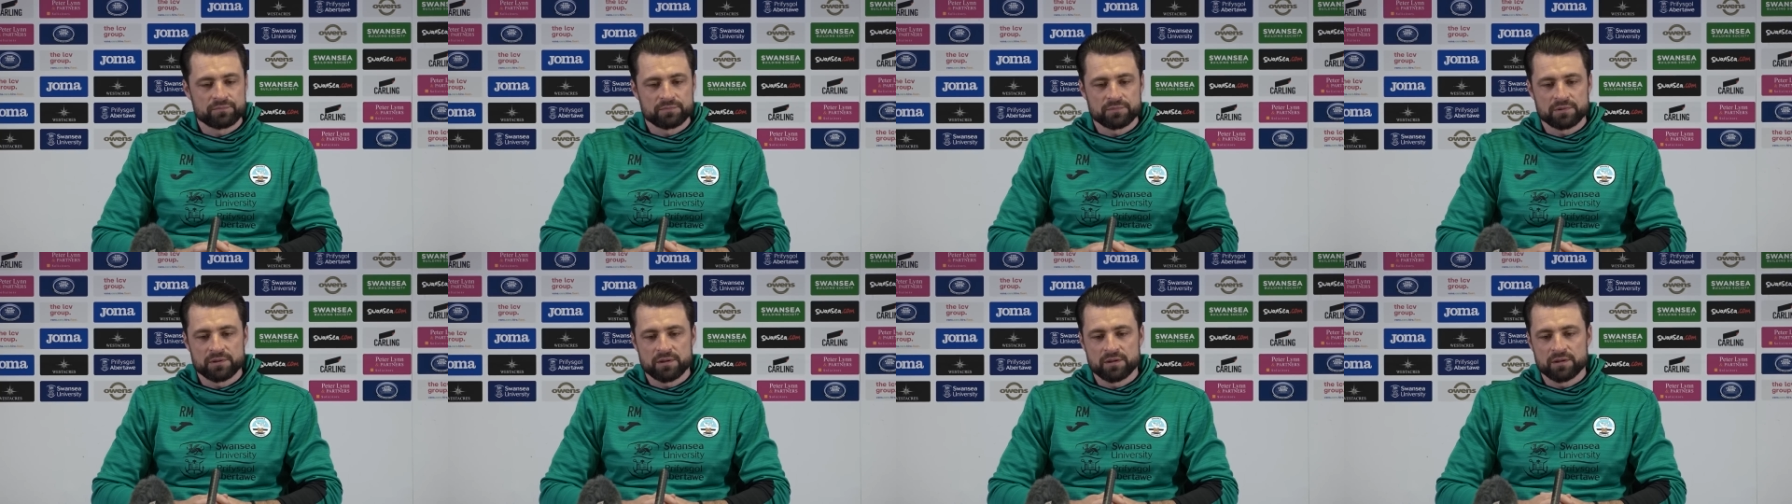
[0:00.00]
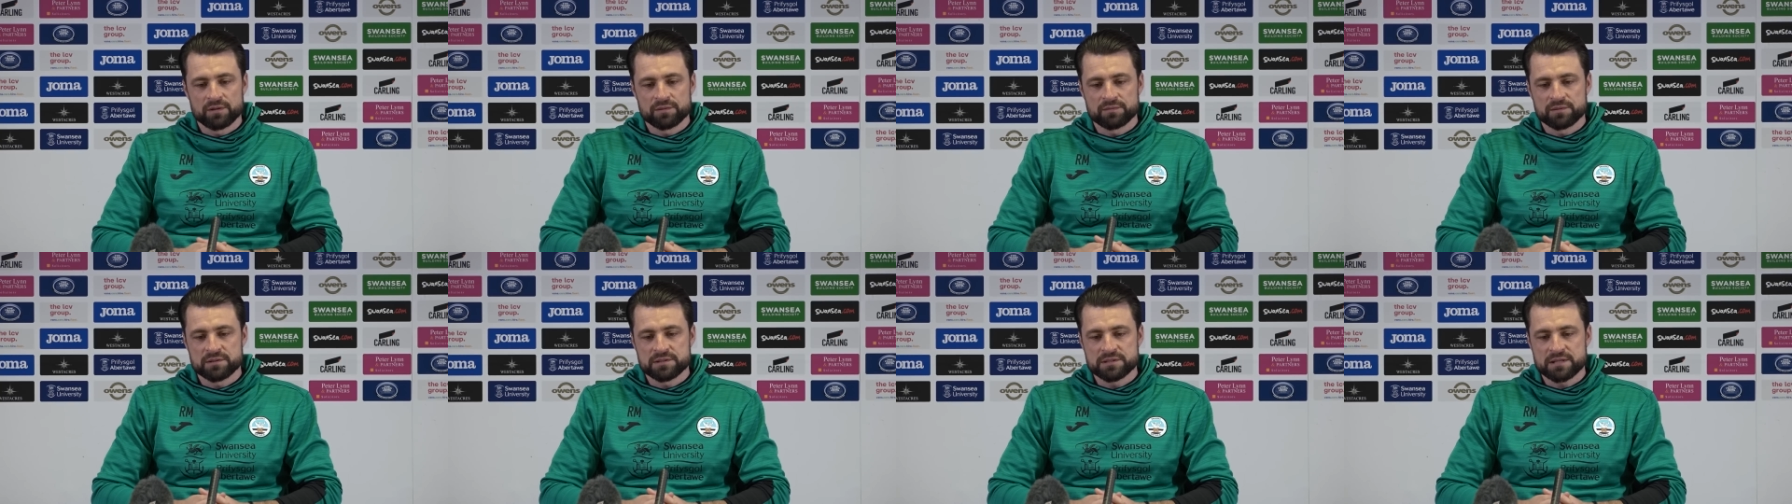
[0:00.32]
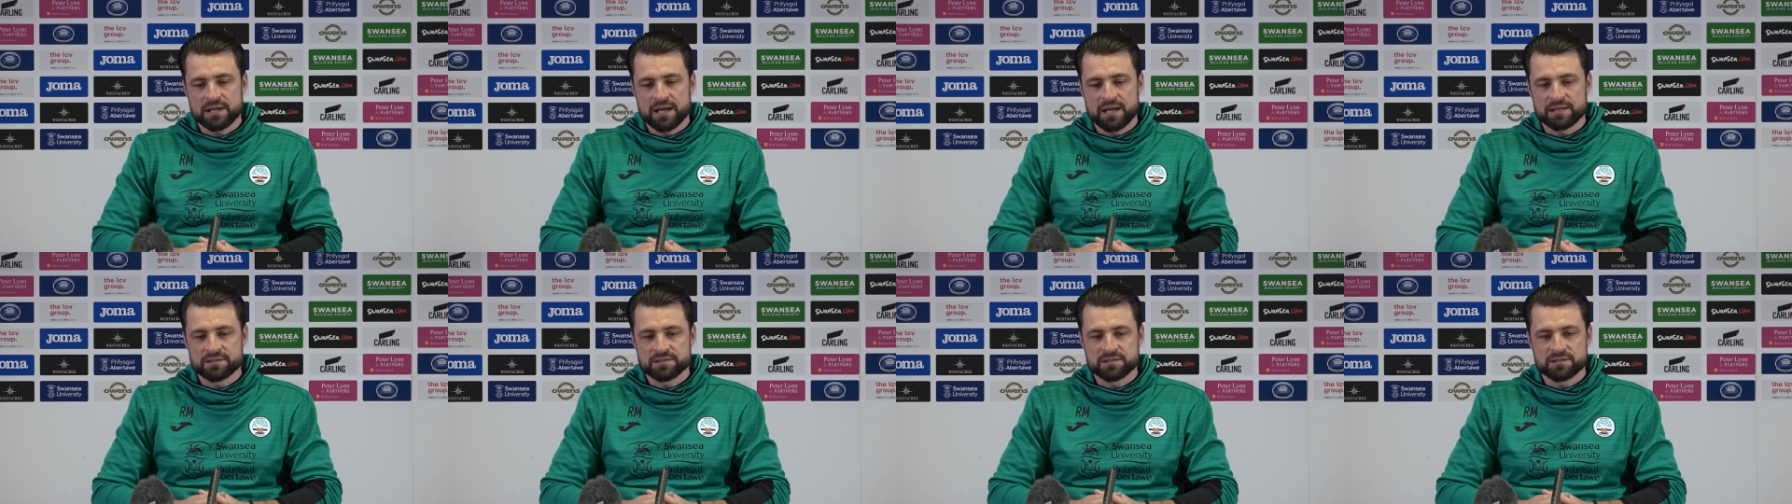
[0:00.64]
the the
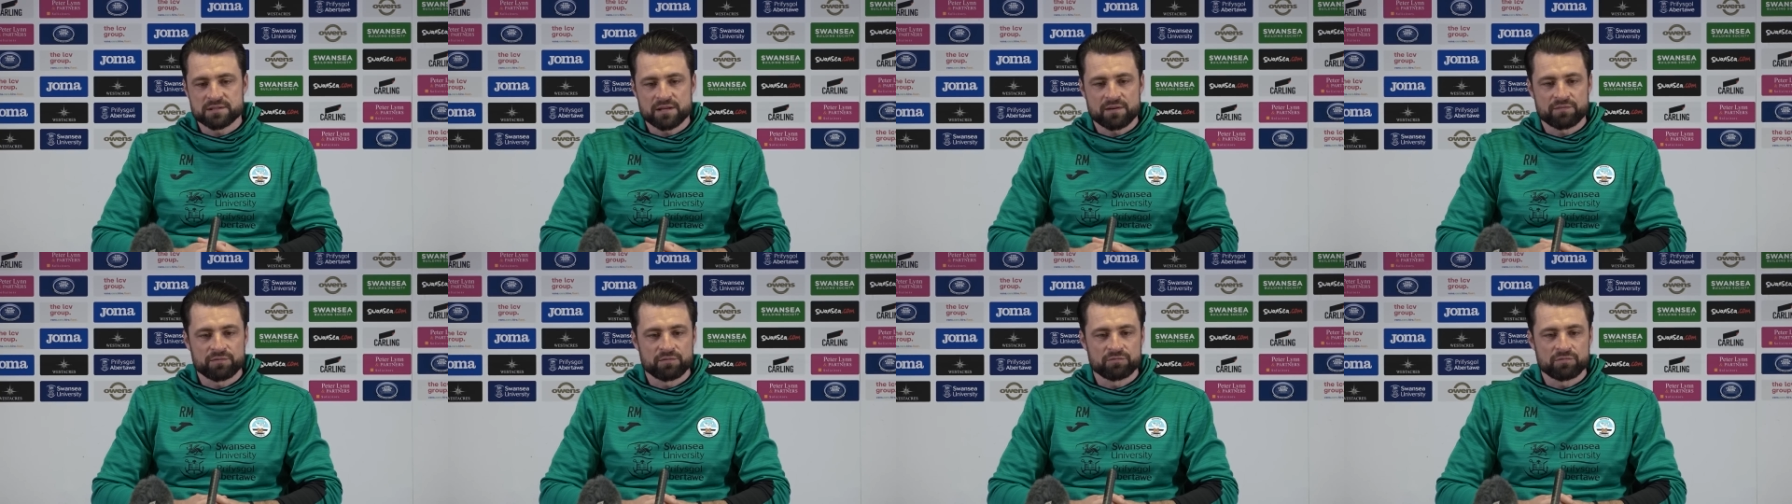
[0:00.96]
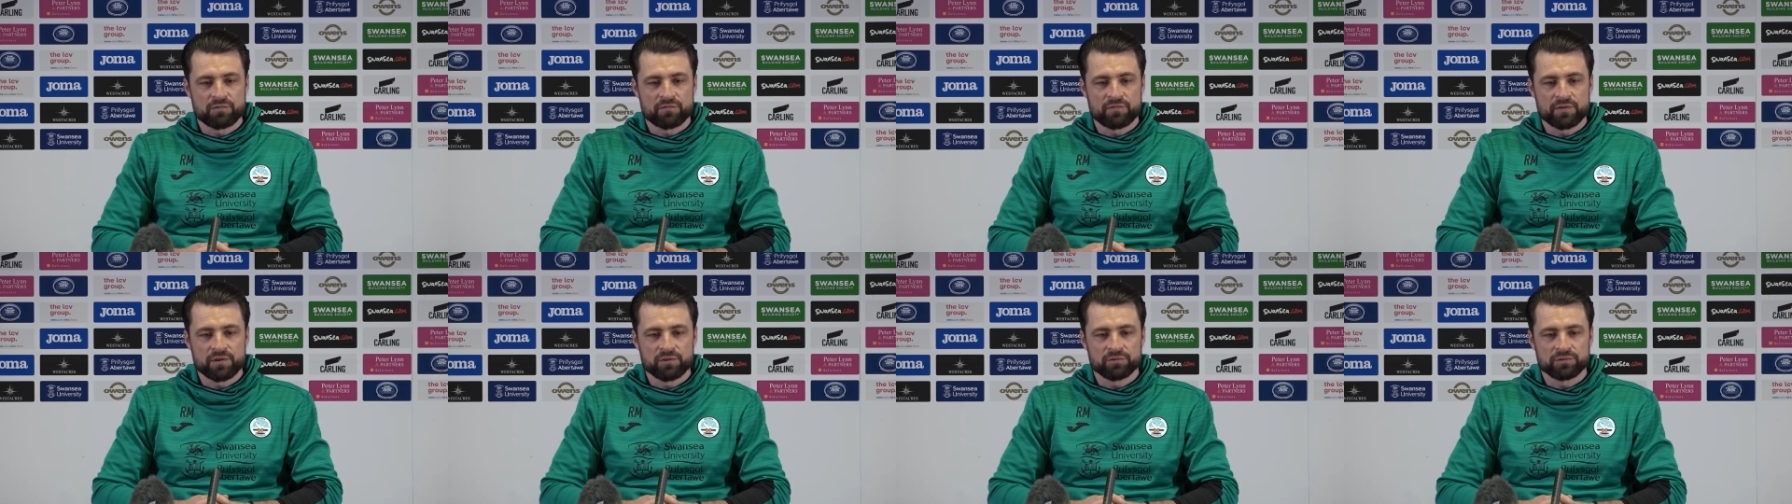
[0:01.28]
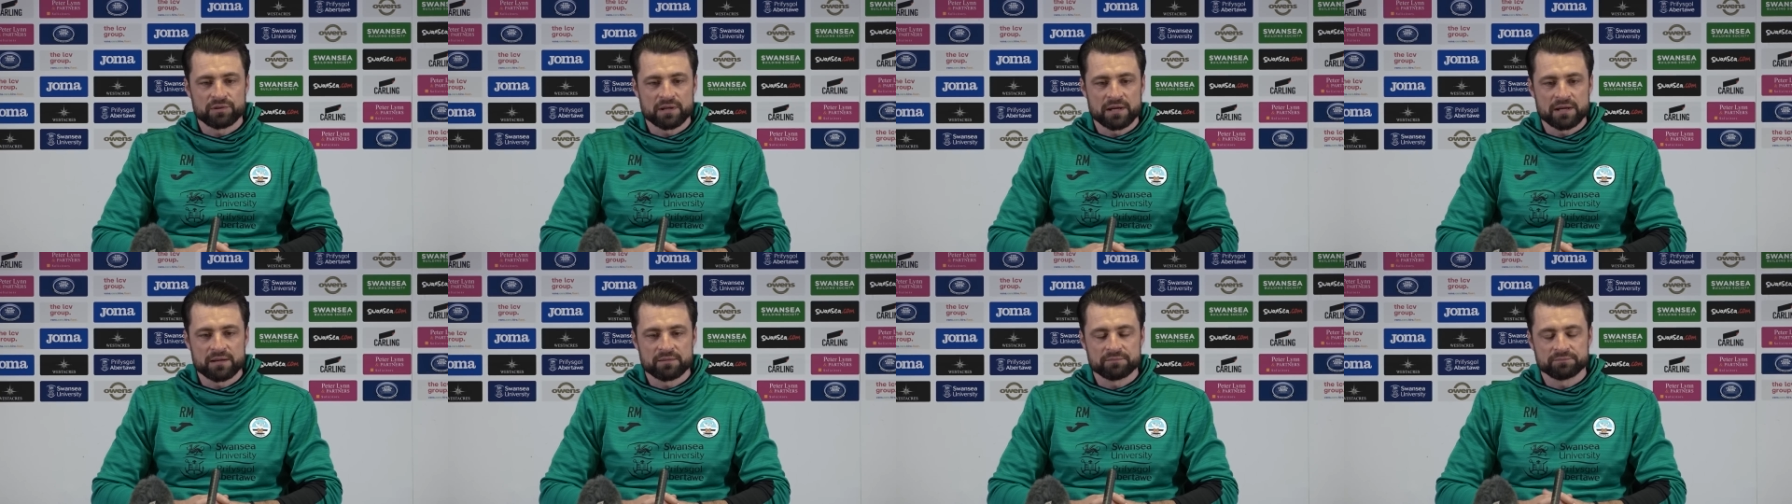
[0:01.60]
scans and stuff have revealed
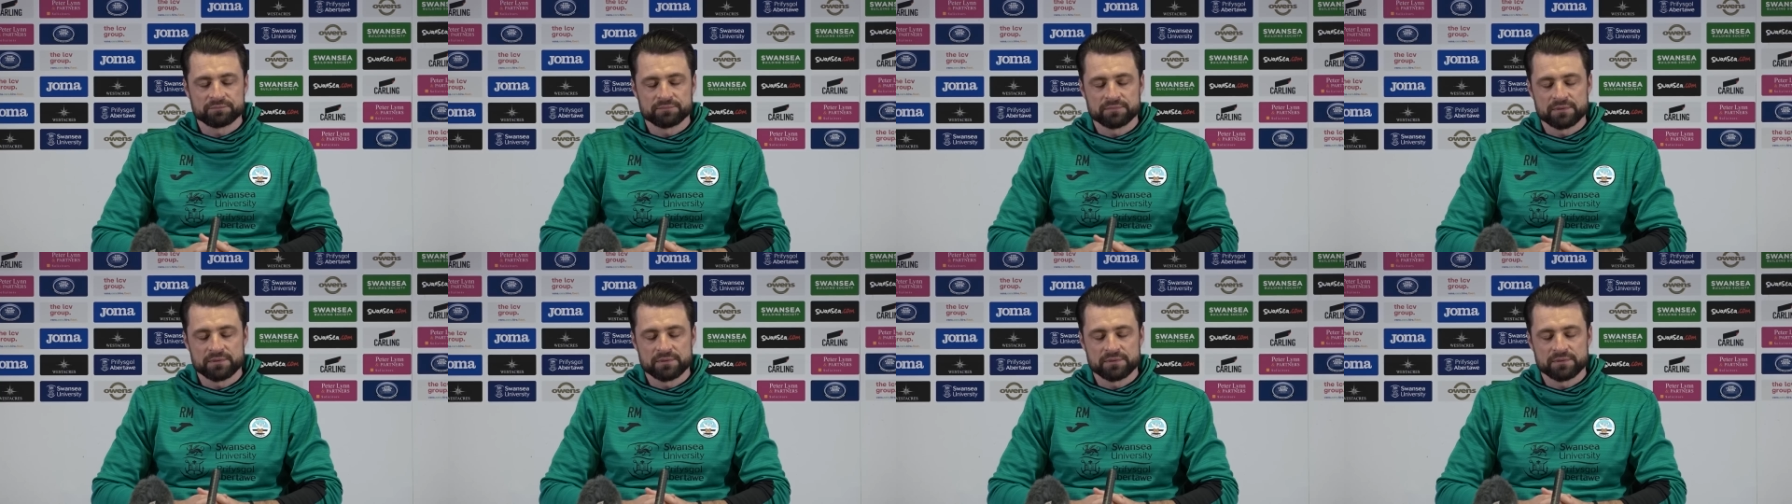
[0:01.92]
that.